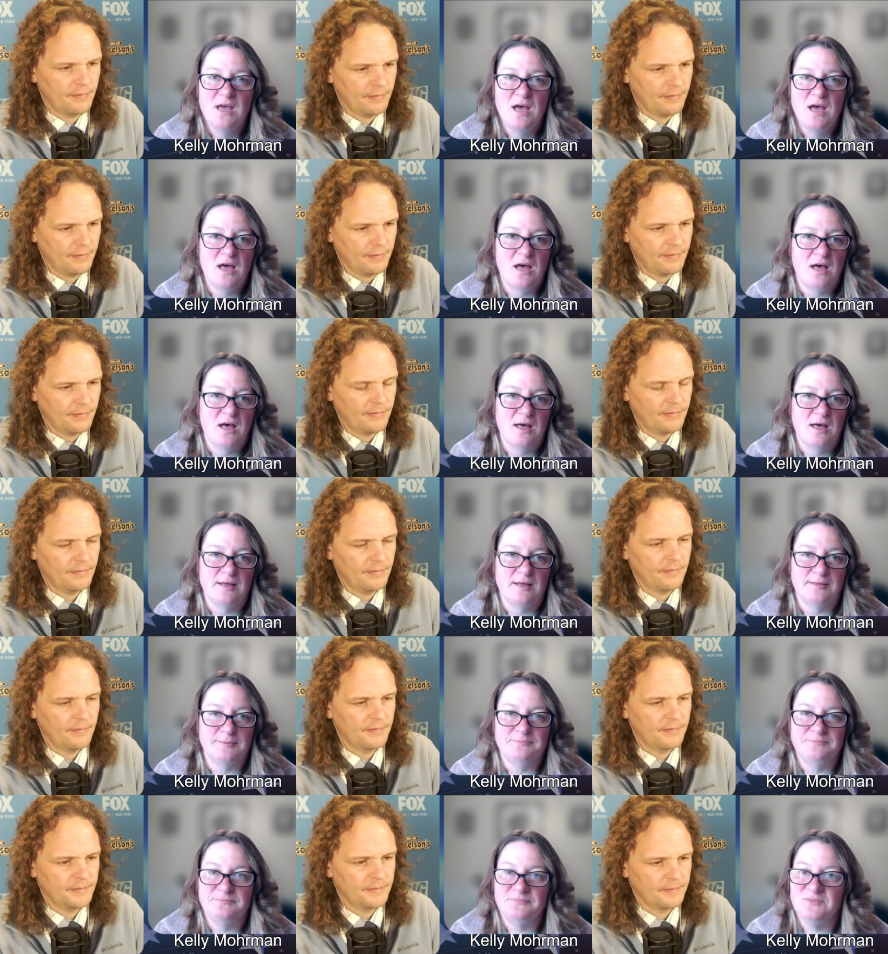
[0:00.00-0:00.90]

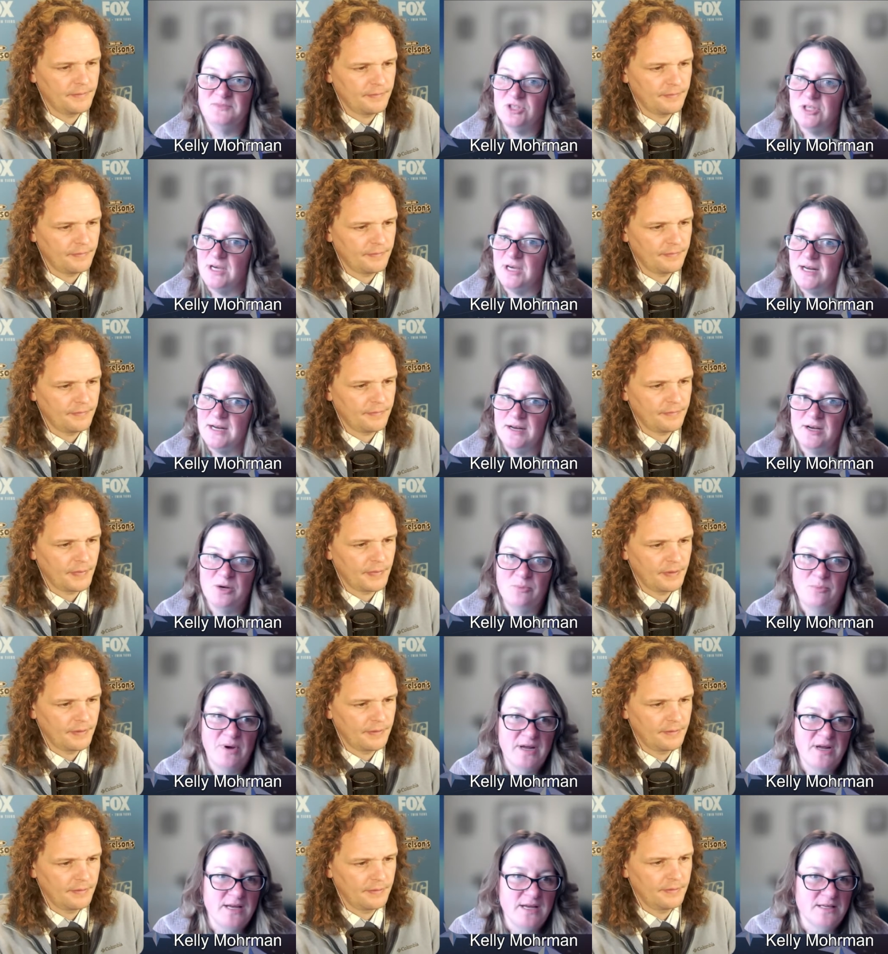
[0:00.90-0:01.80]
Speaker 1: um, checking on your
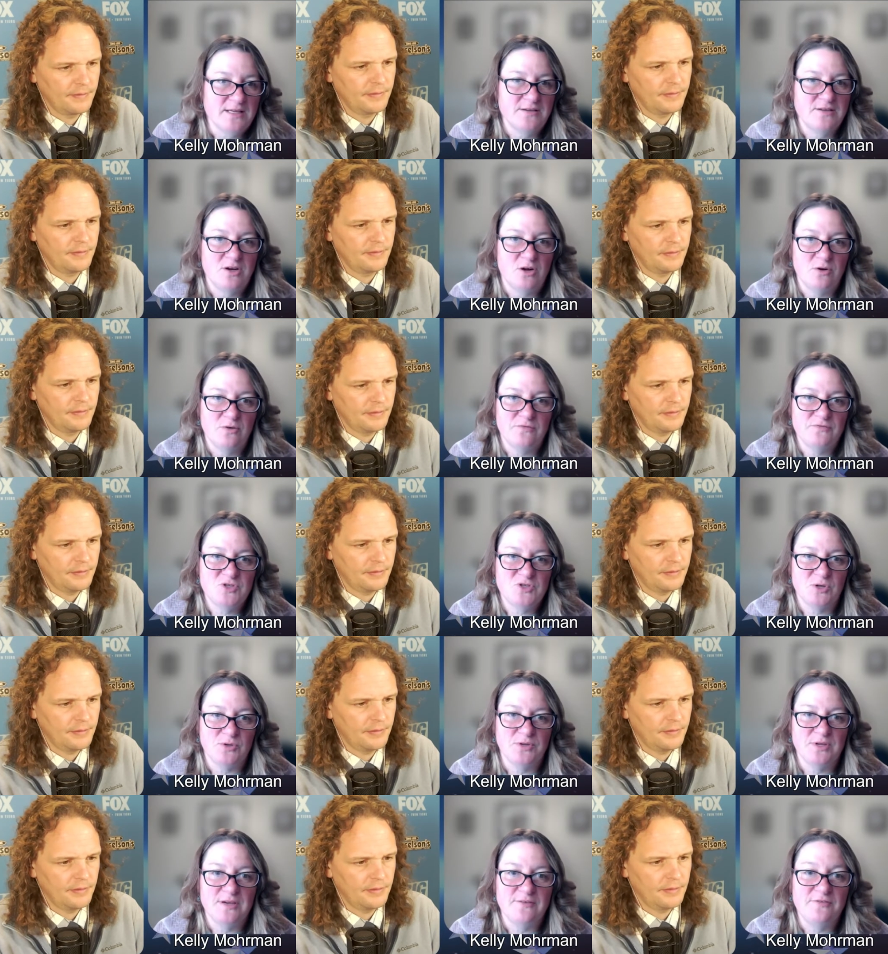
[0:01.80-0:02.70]
buddy. You know,
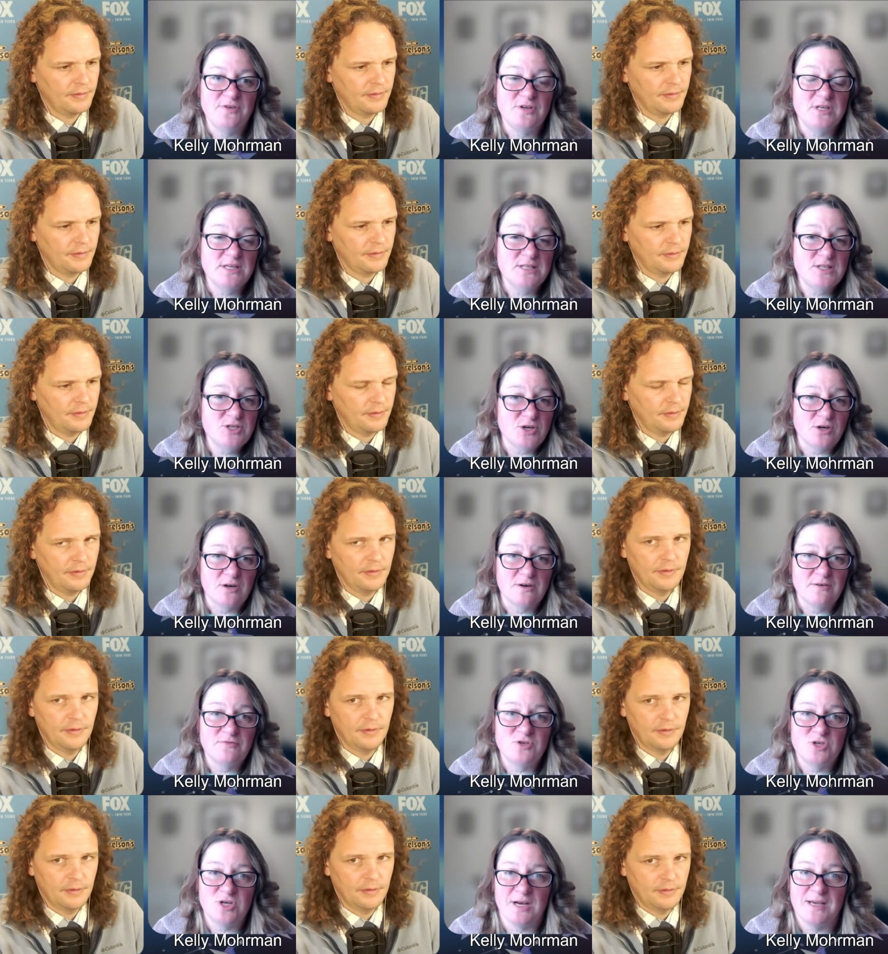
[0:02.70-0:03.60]
certainly if you did
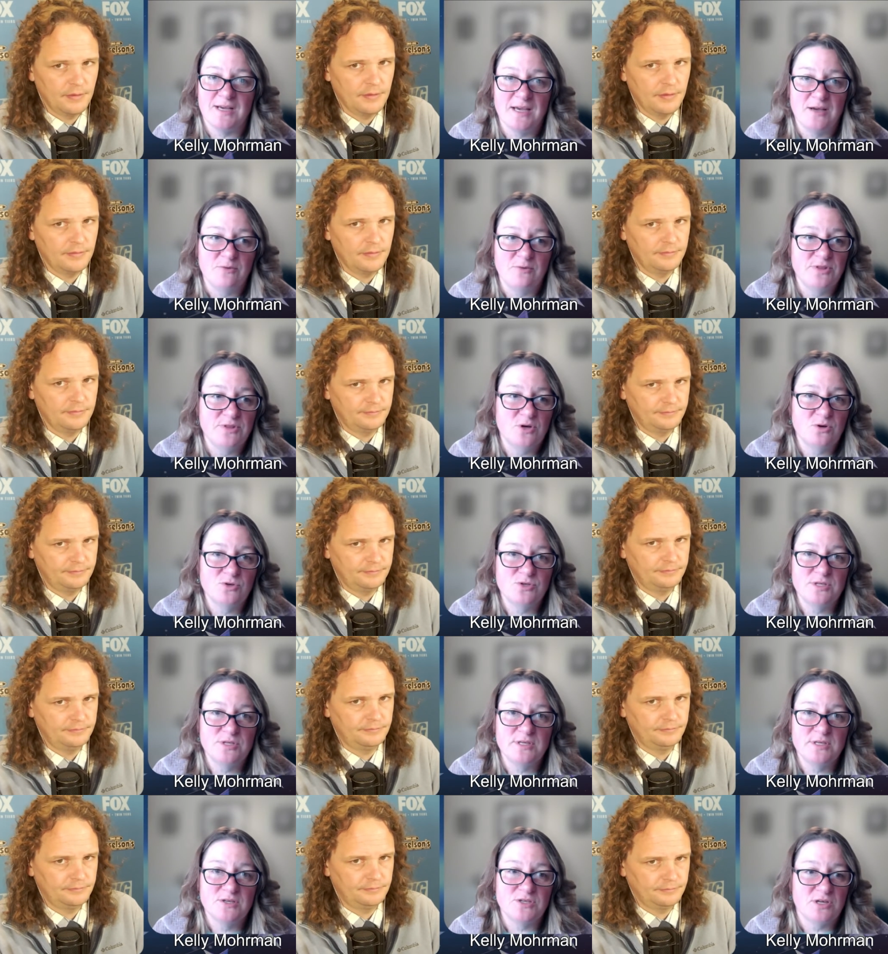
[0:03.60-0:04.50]
serve, checking with those
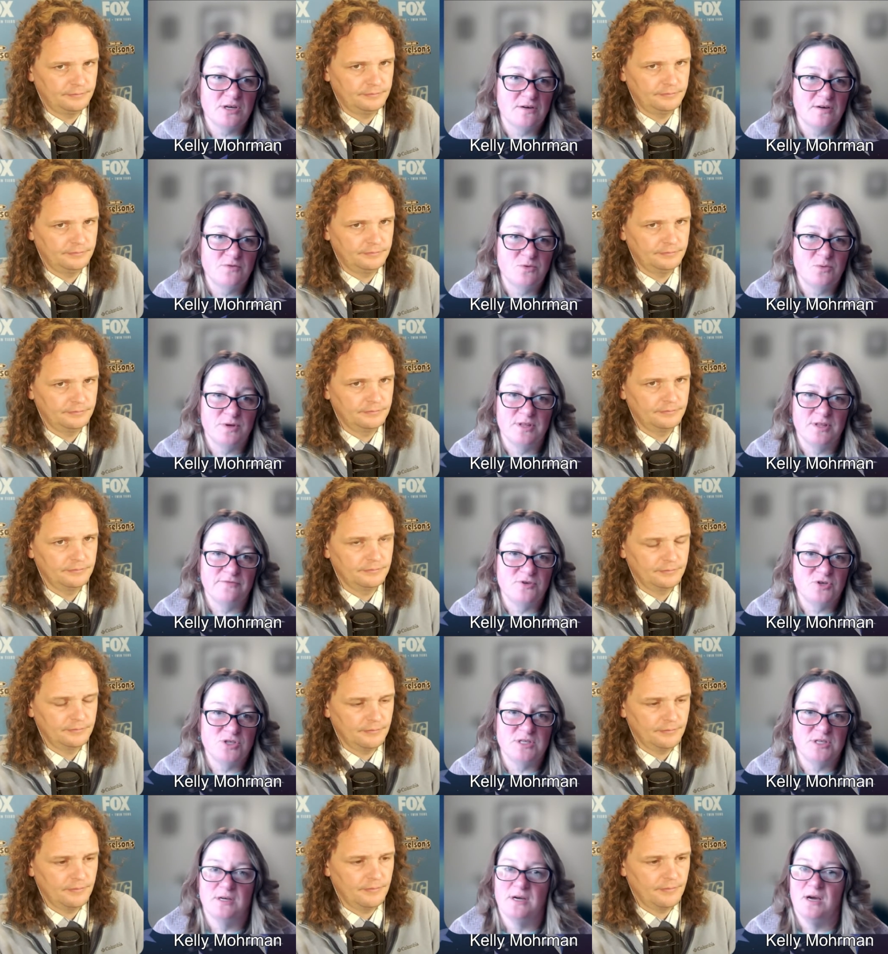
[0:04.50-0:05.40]
that you served with, if you're
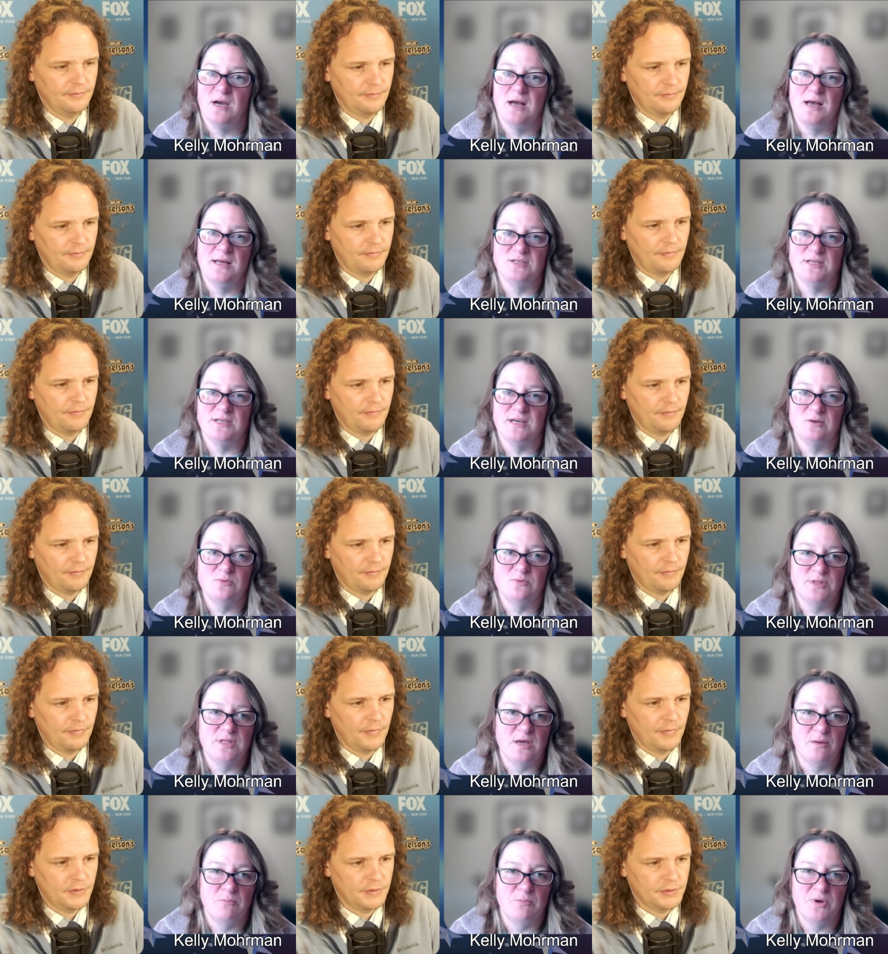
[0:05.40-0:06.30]
still in contact with
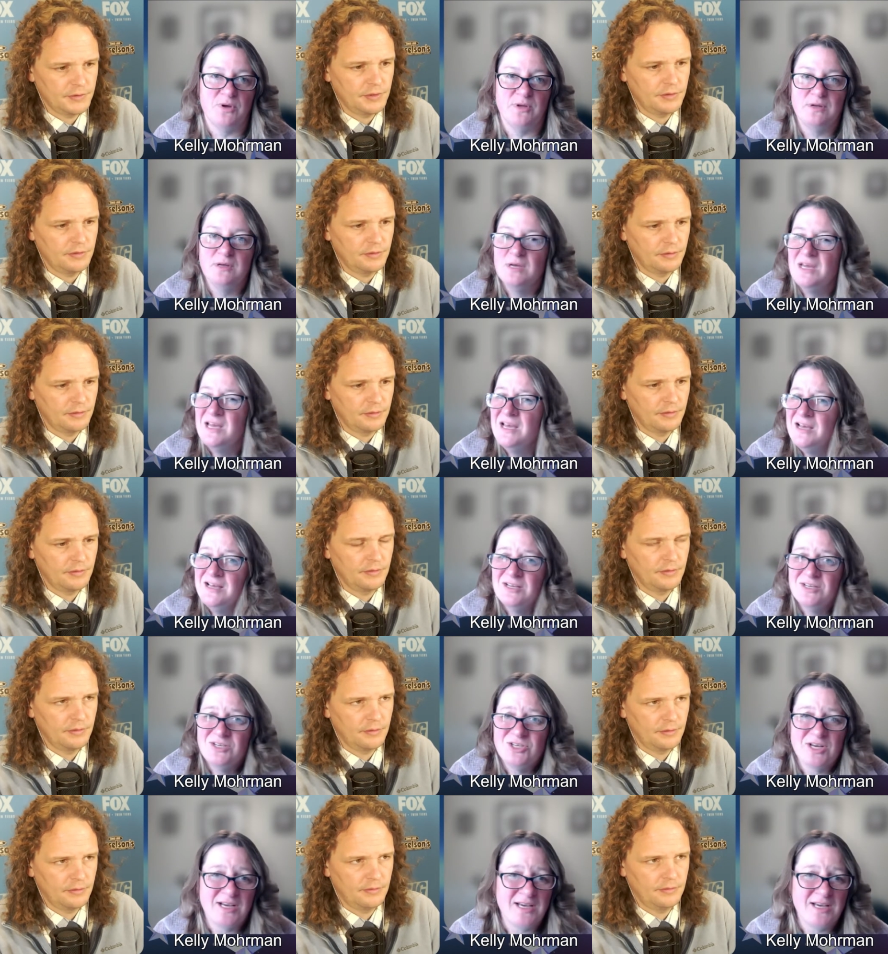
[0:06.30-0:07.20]
them, sure. But
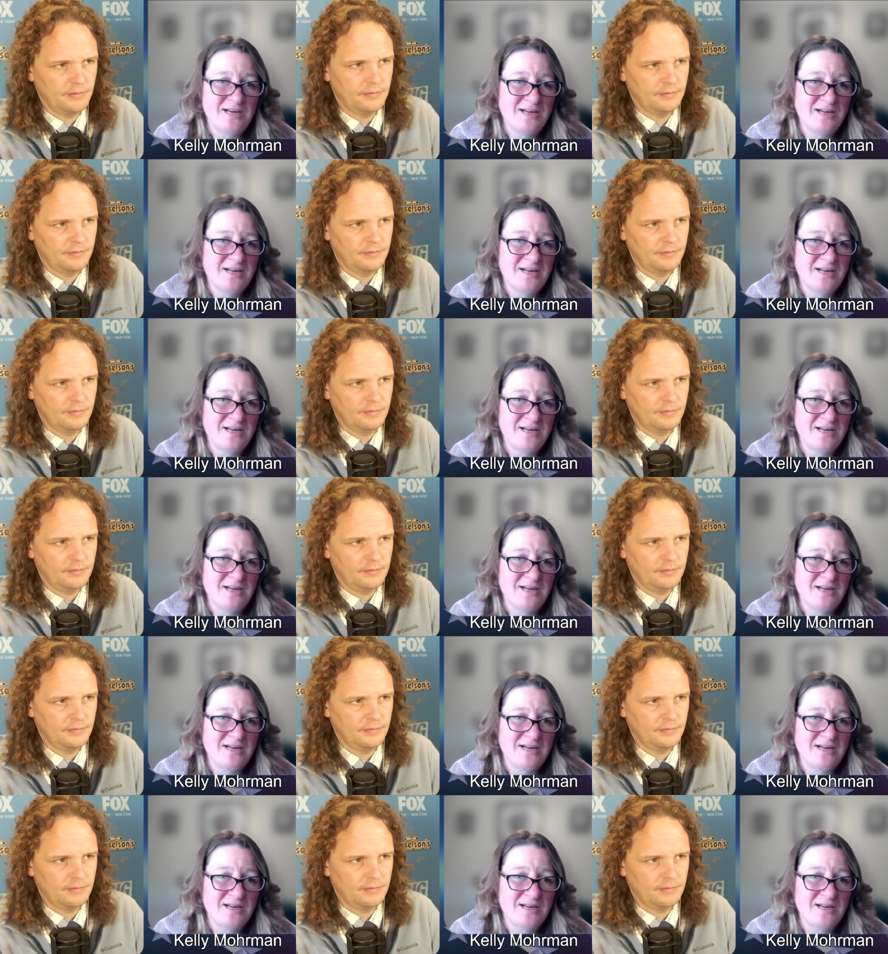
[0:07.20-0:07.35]
checking